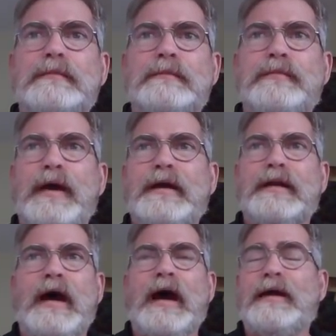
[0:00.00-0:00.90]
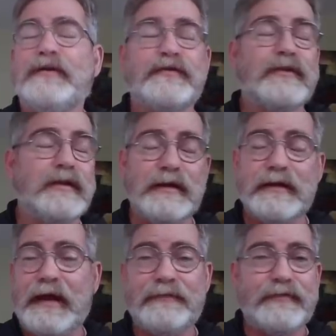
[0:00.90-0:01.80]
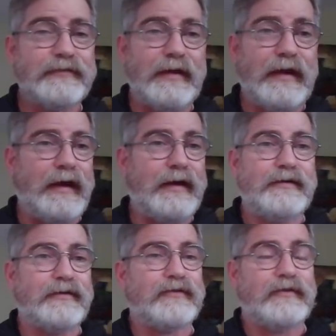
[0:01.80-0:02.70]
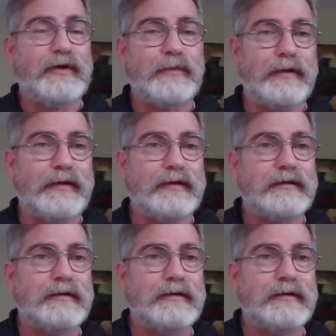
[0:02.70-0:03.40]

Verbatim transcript: but I just clearly have to say I disagree with it.